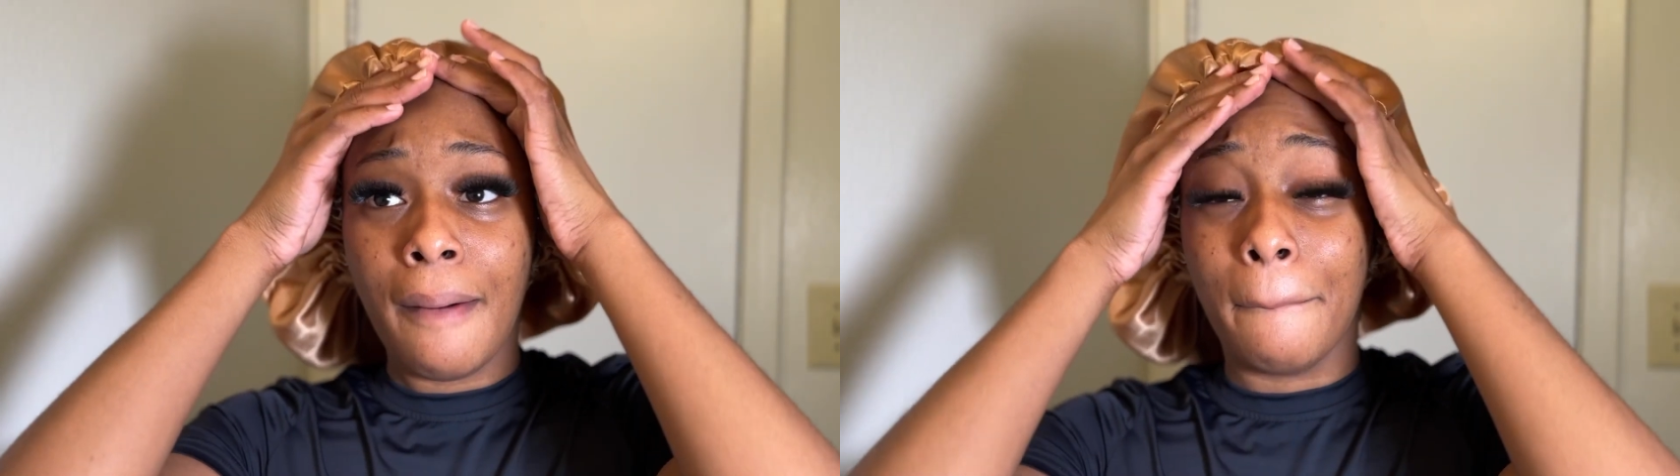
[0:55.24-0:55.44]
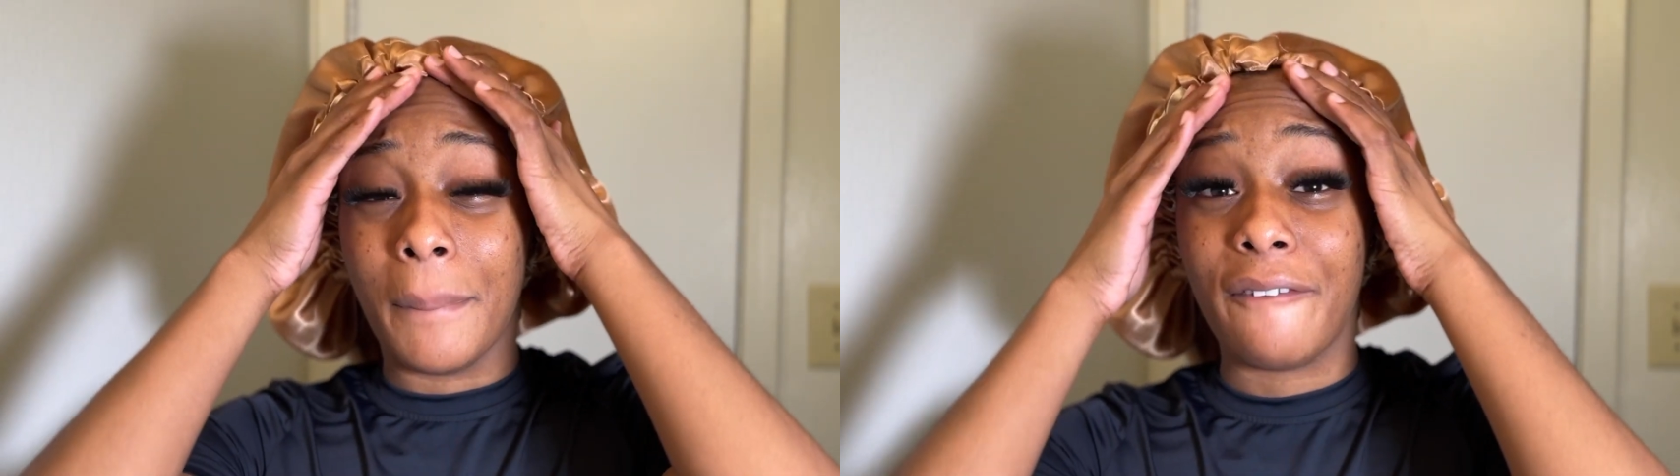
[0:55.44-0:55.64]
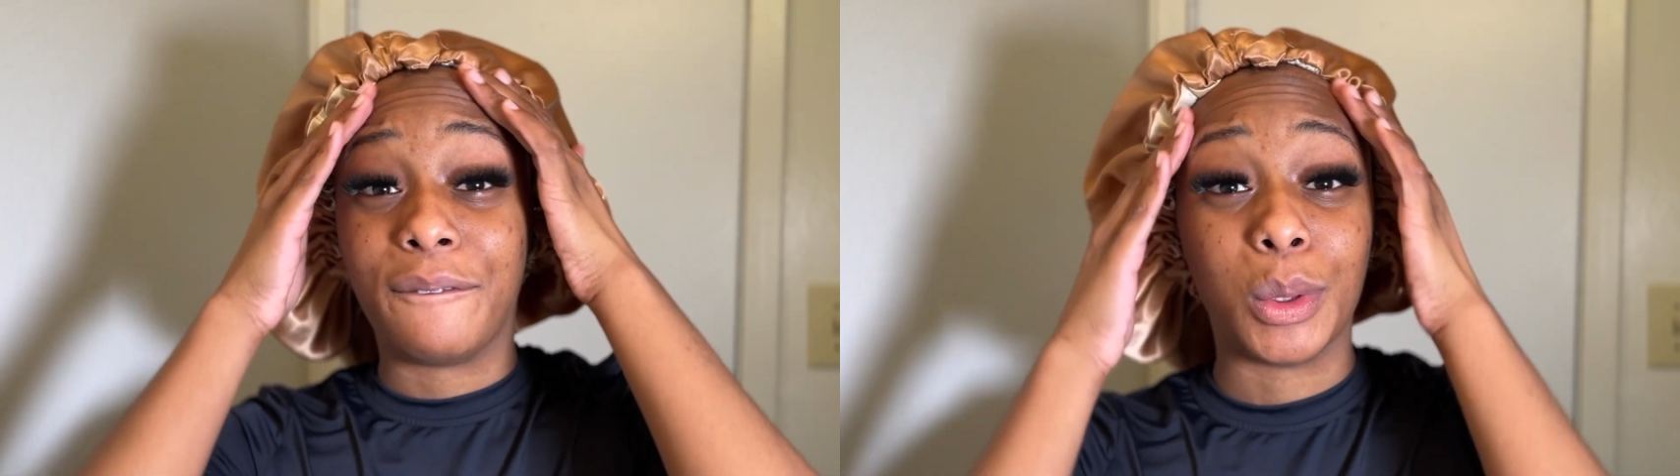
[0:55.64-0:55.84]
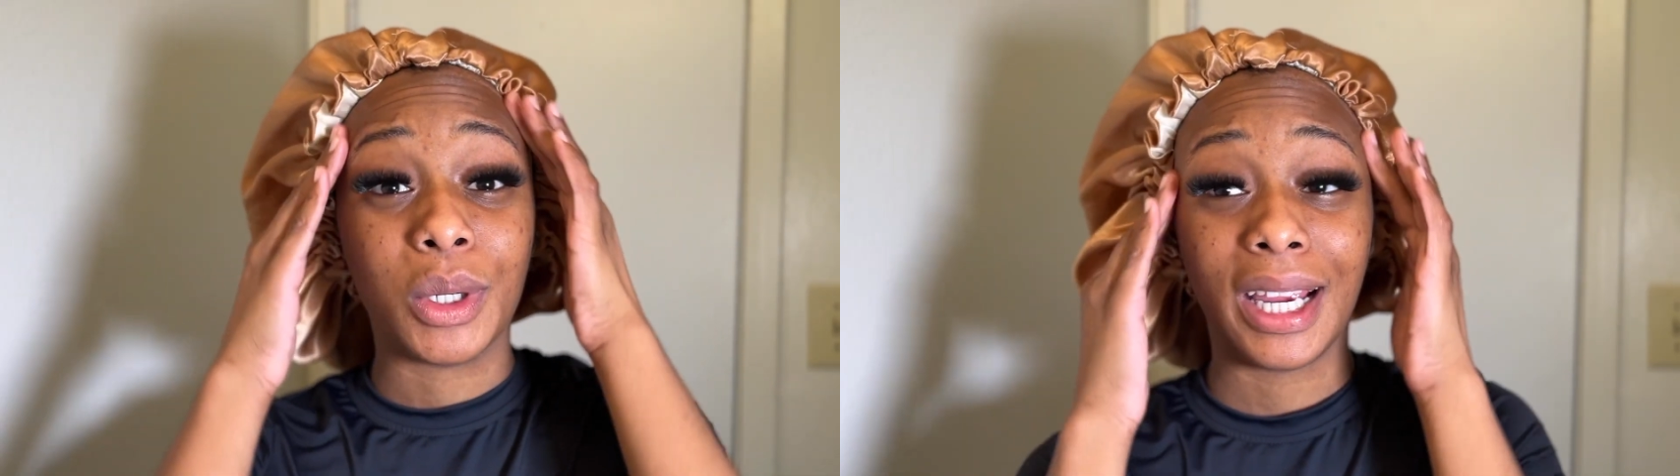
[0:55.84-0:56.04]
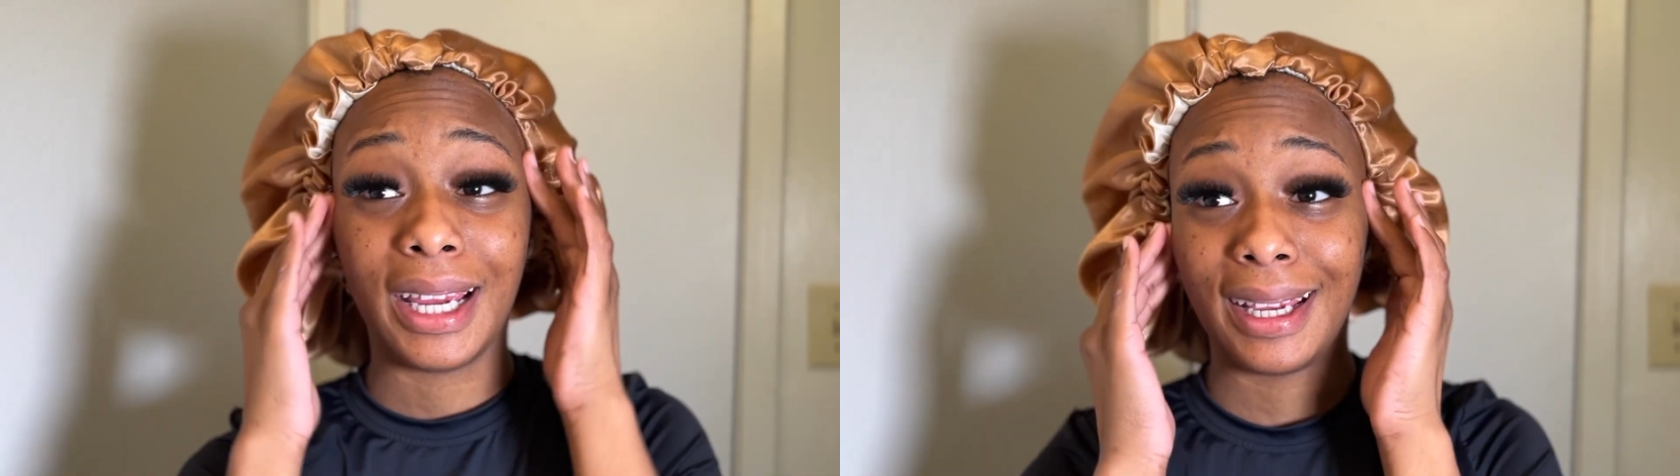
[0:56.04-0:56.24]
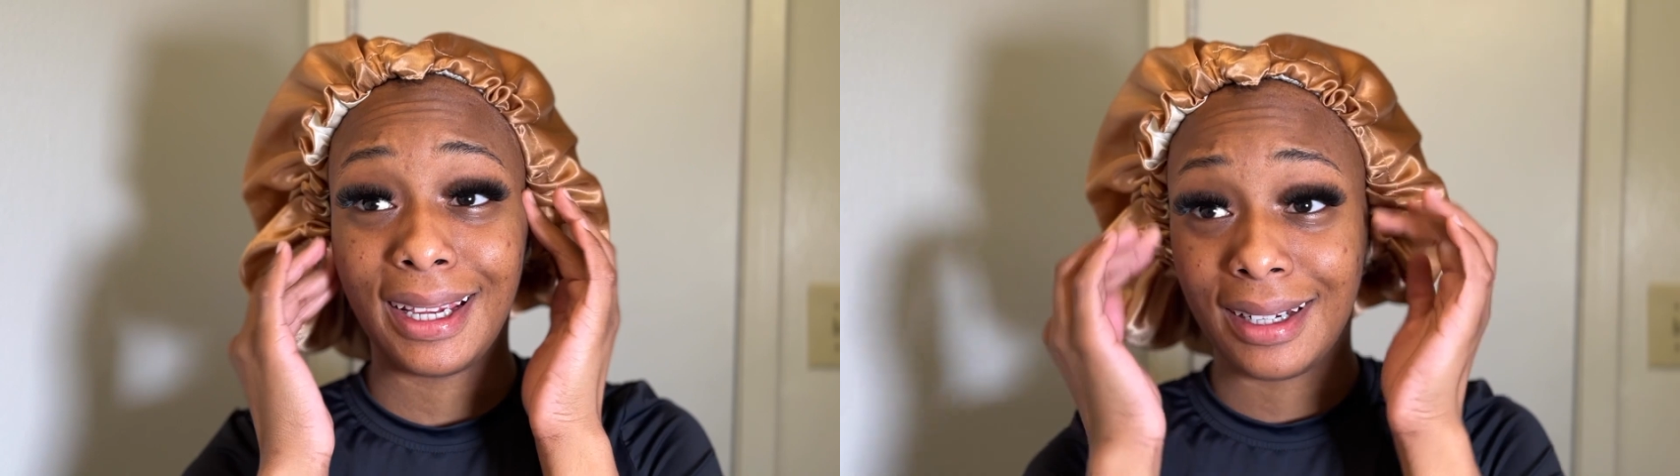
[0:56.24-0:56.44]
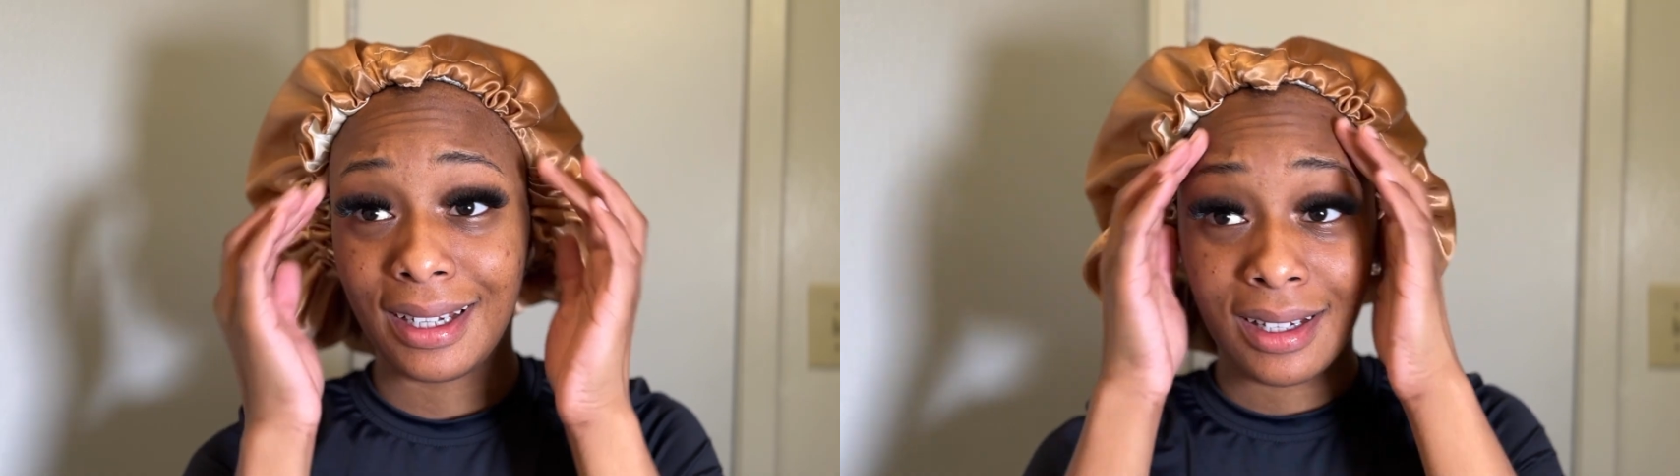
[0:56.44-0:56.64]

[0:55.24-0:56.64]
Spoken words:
my forehead